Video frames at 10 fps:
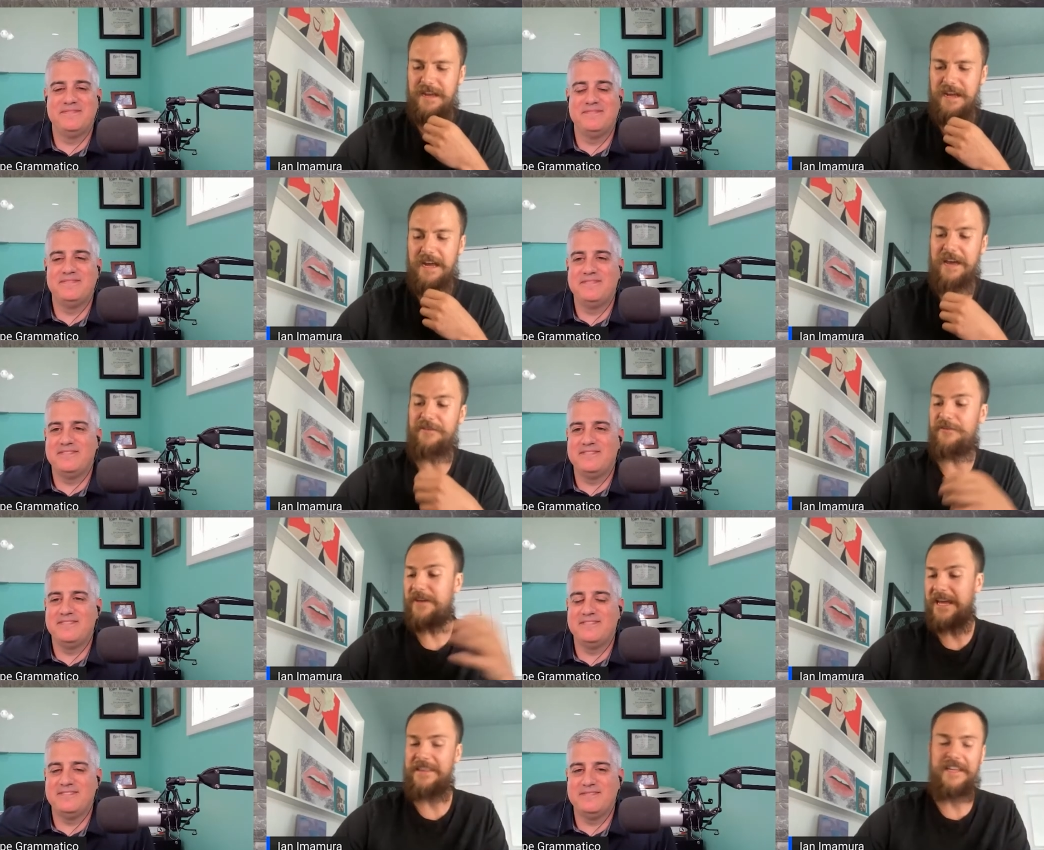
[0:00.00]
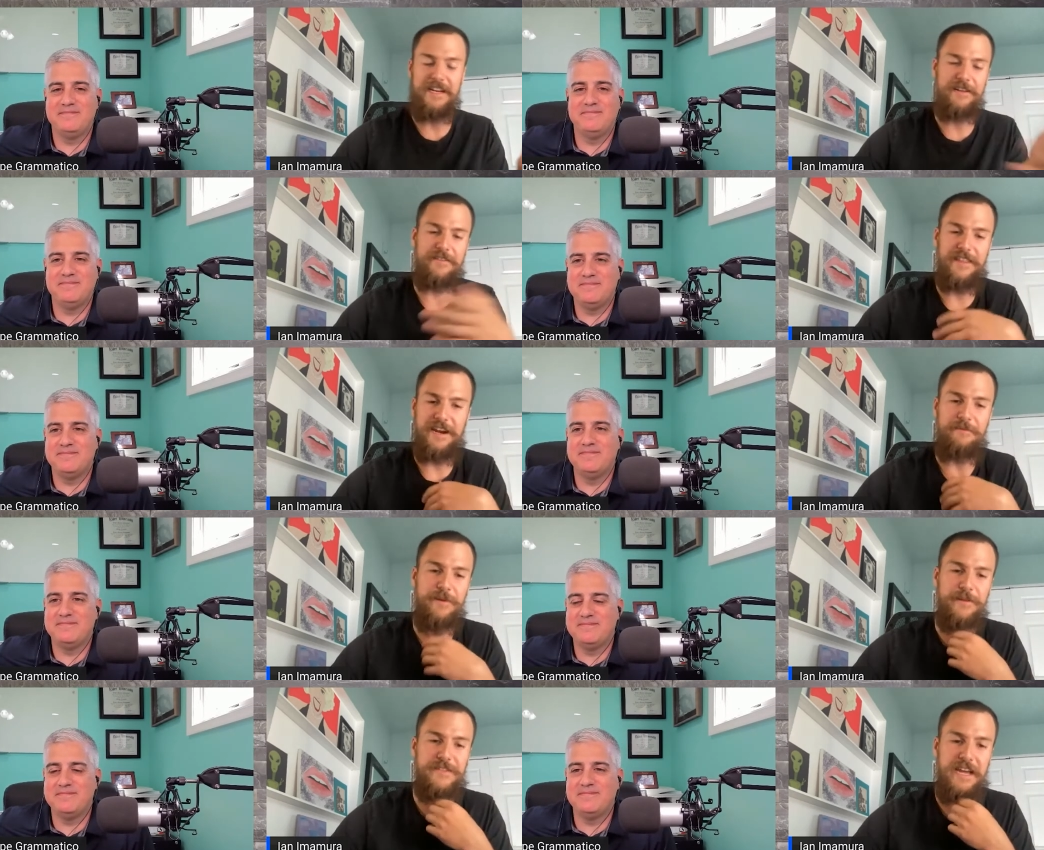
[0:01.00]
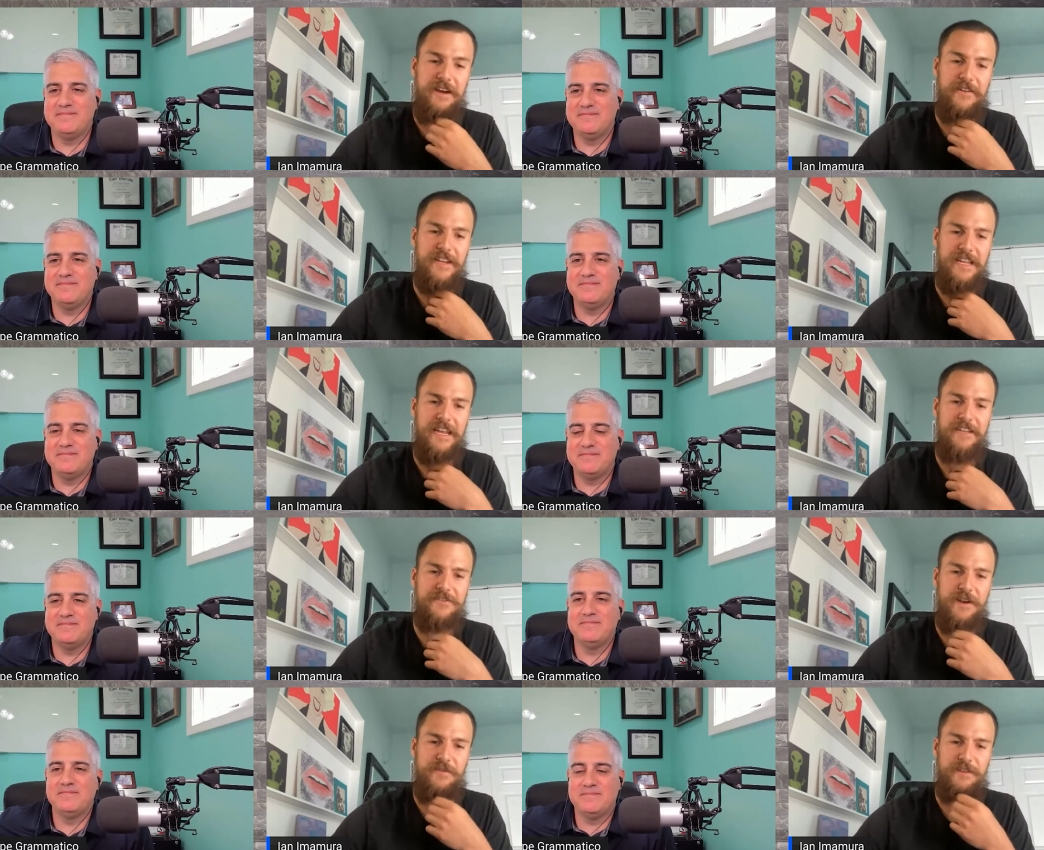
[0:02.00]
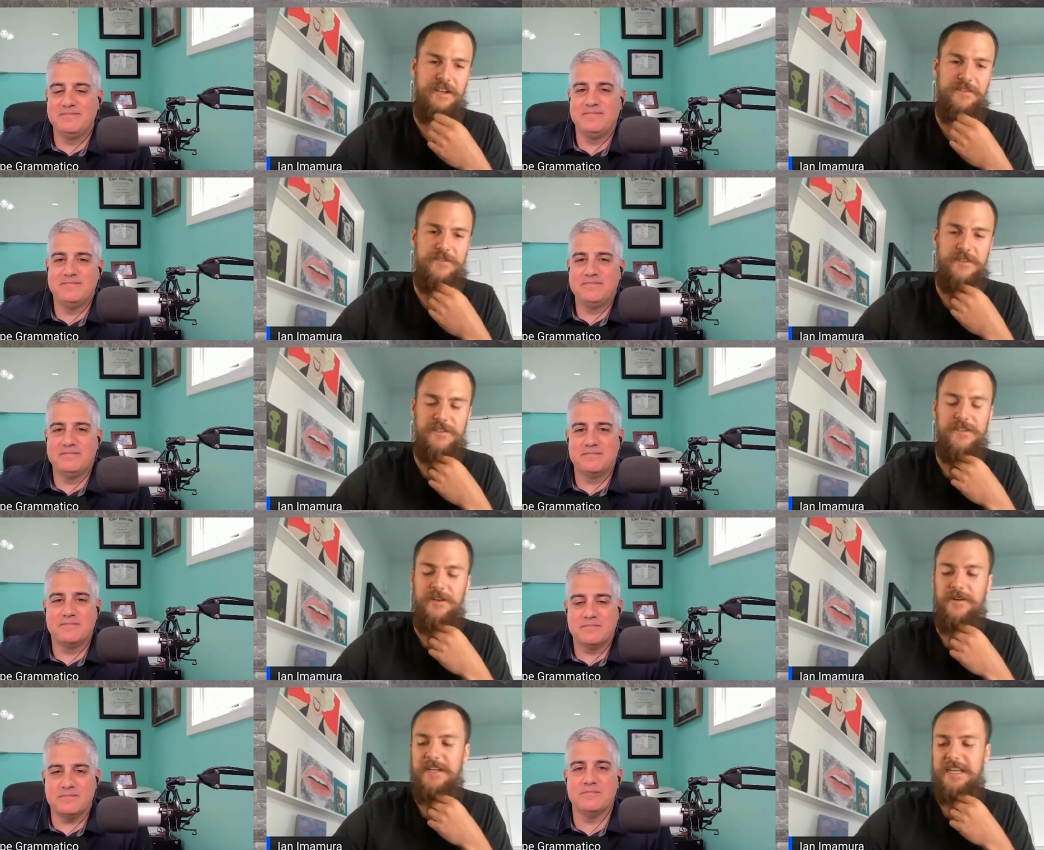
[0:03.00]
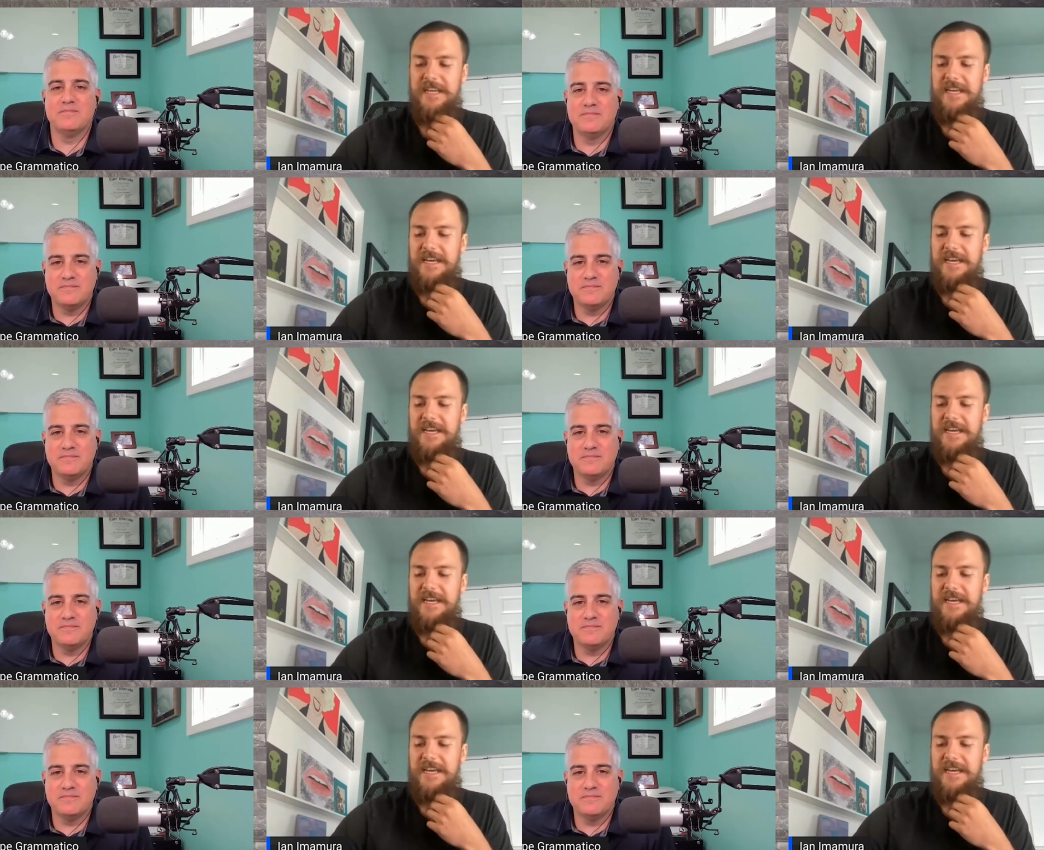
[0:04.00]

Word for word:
Speaker 1: I have a van that I that I built out, and I travel the country. So mm-hmm.